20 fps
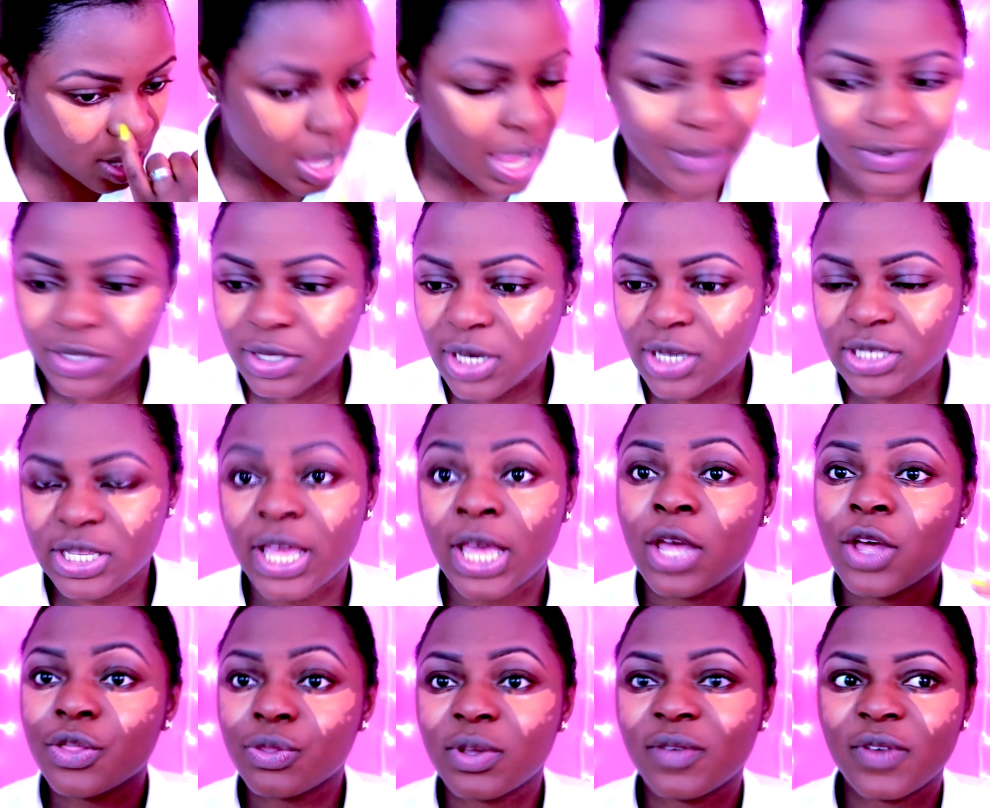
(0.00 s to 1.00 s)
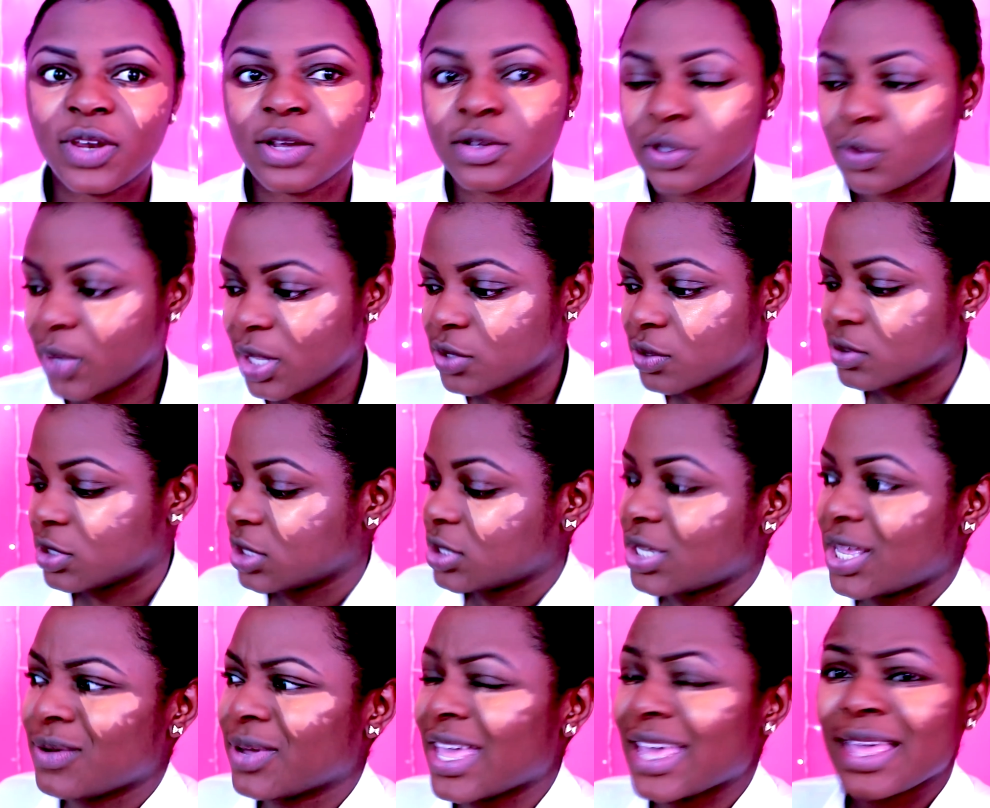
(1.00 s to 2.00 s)
I'm just gonna say 3 videos a week. So
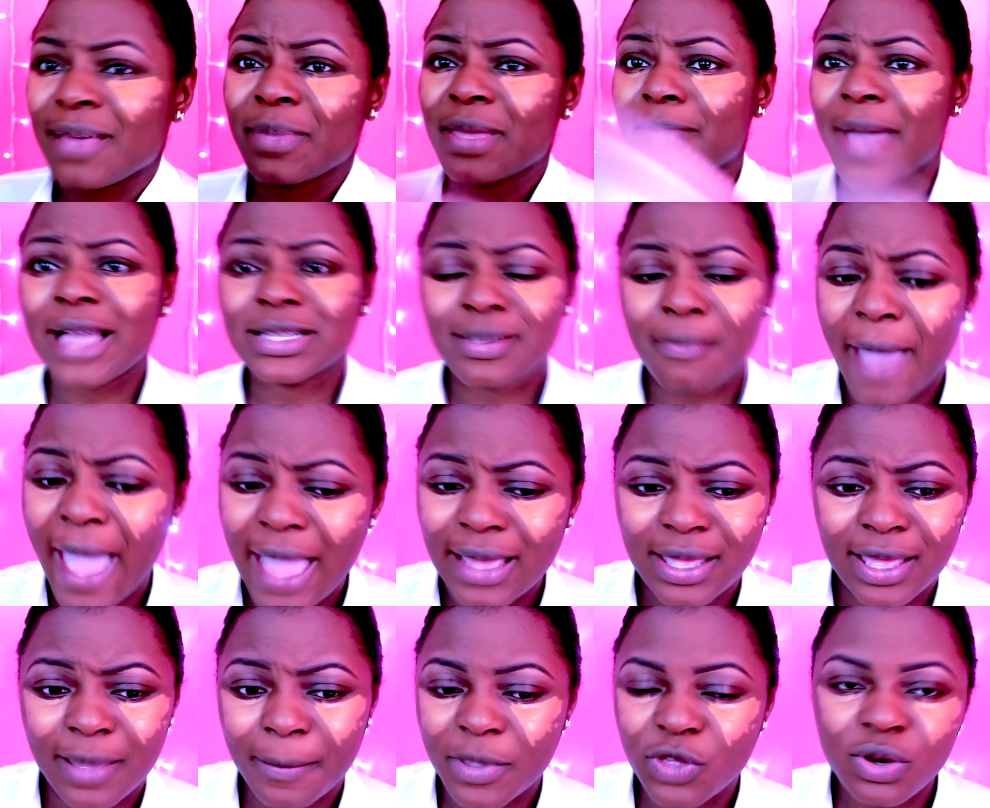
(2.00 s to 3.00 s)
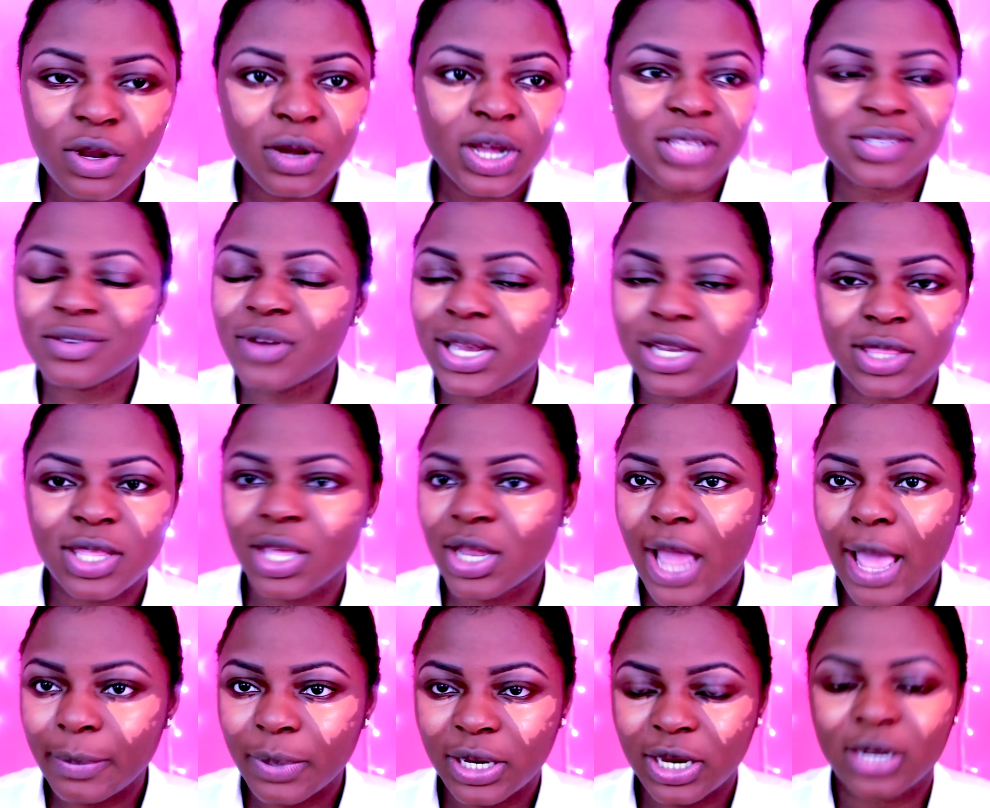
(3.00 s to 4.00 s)
just, it can be back to back, it can be, you know, because, you know, anything can
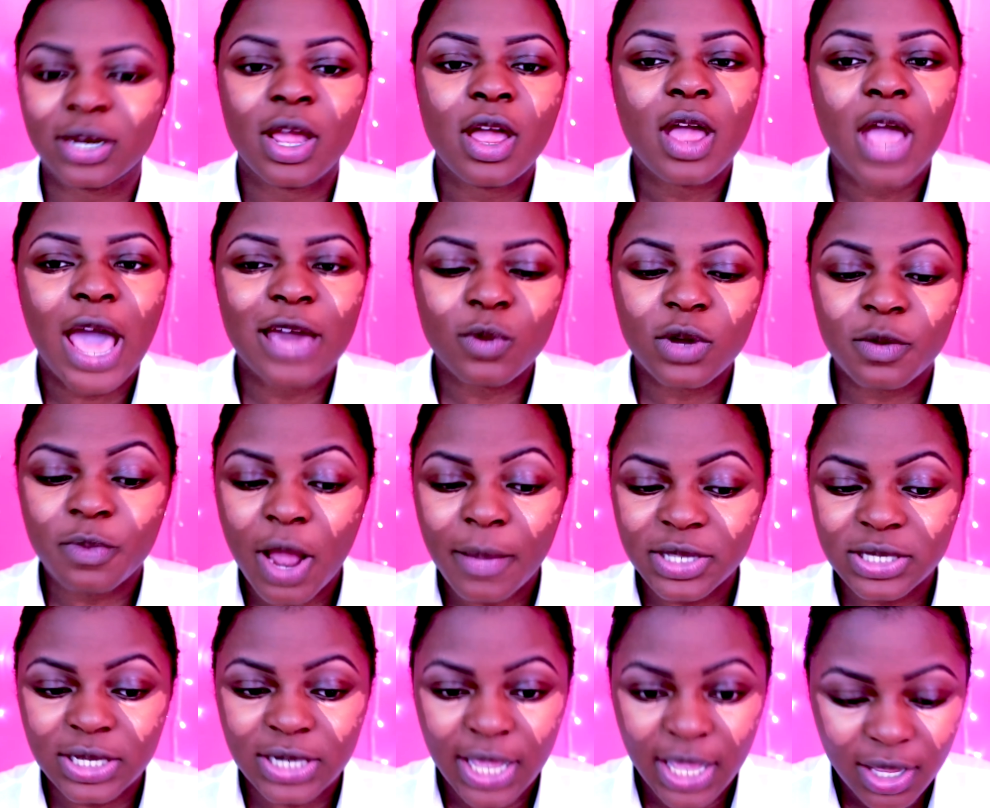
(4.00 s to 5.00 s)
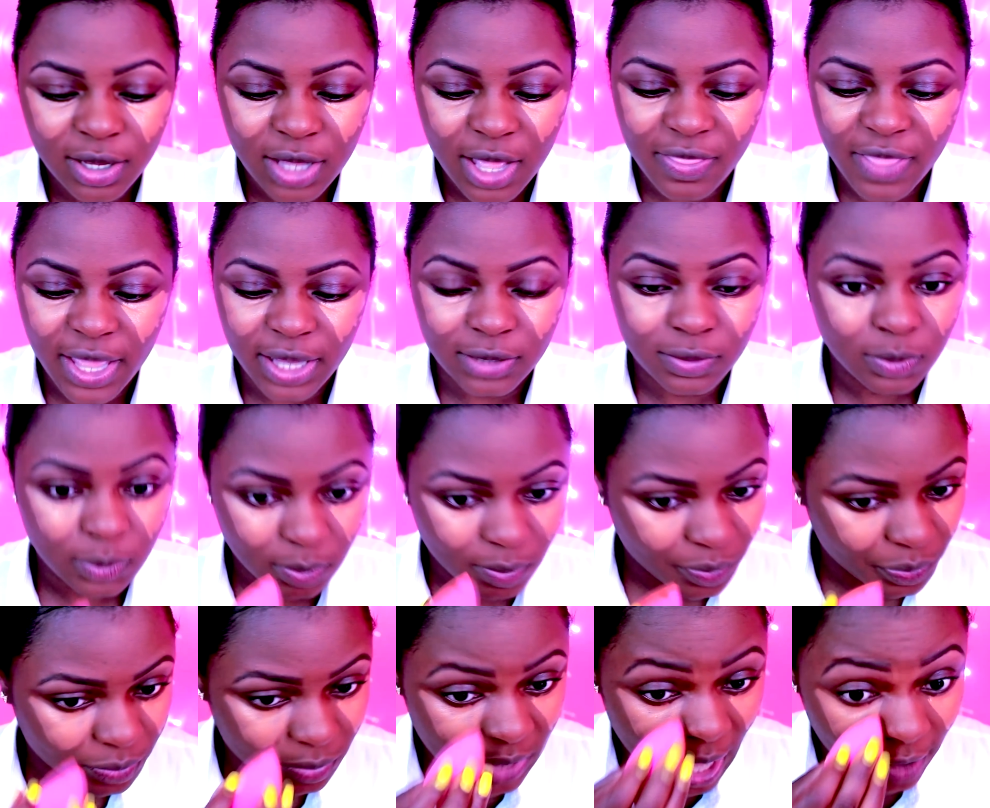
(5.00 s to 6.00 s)
happen, and I don't want to promise a day and then
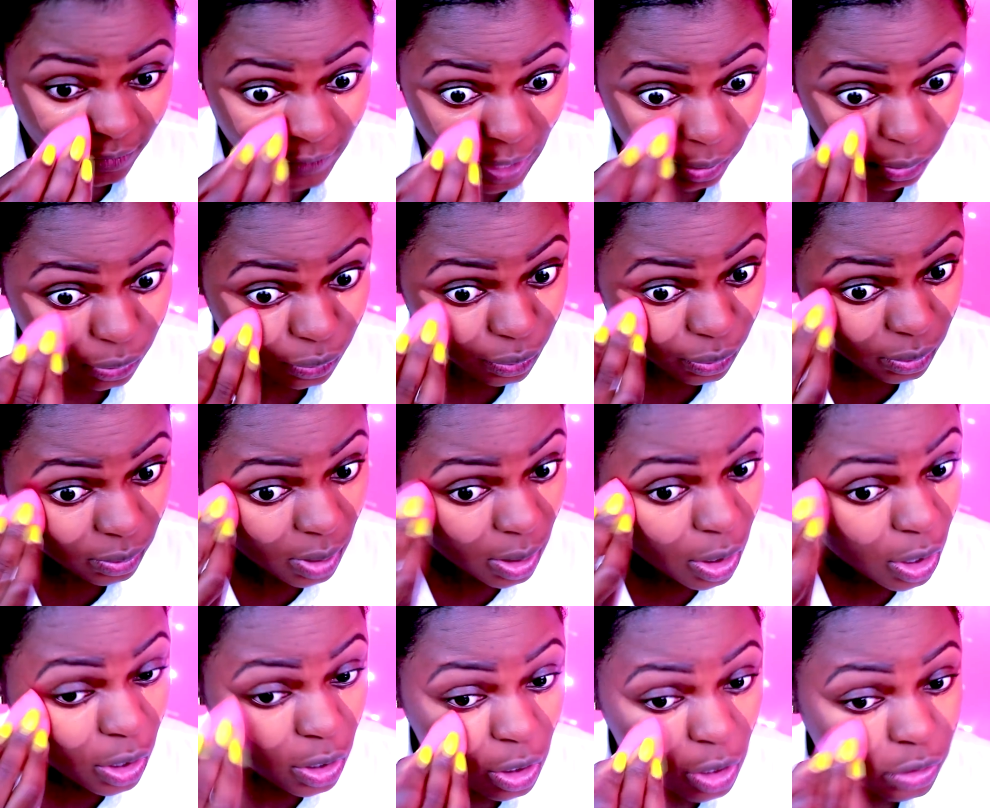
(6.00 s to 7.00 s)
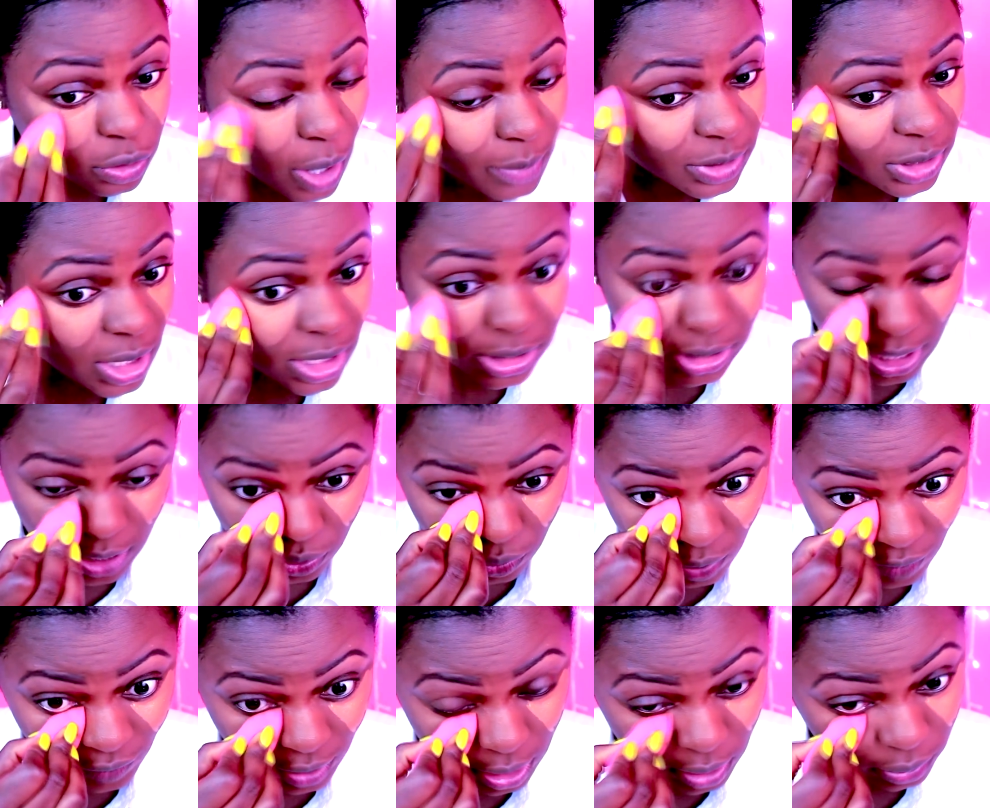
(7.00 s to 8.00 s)
not follow through. So I'm just gonna say
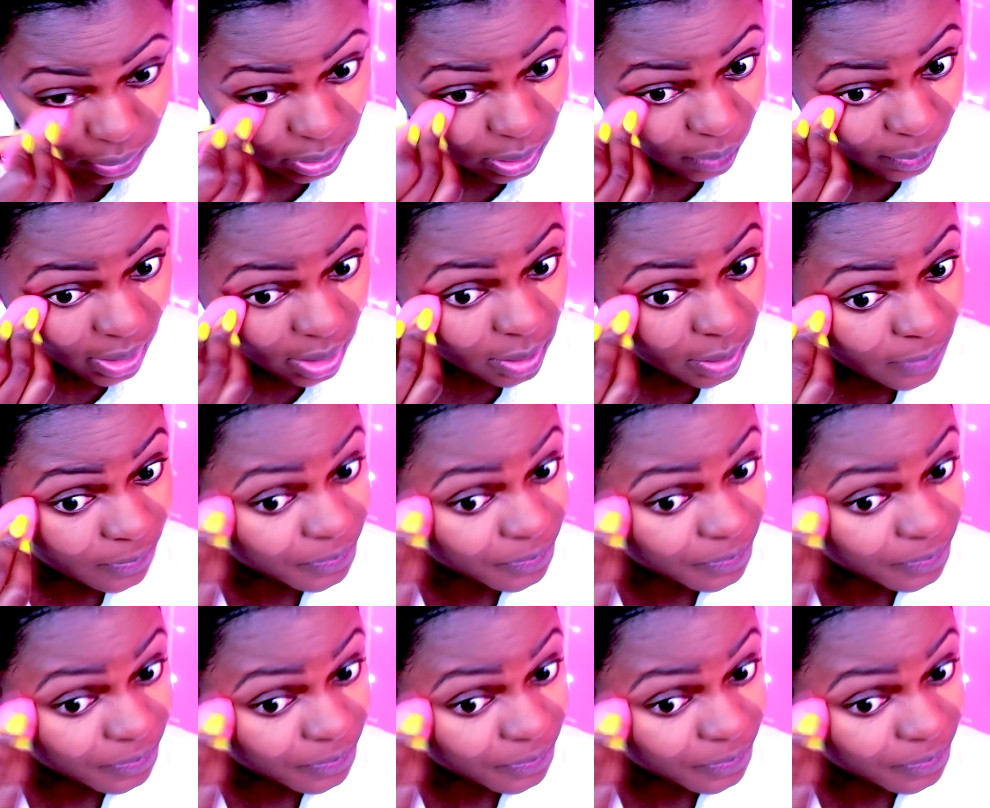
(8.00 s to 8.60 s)
3 videos a week.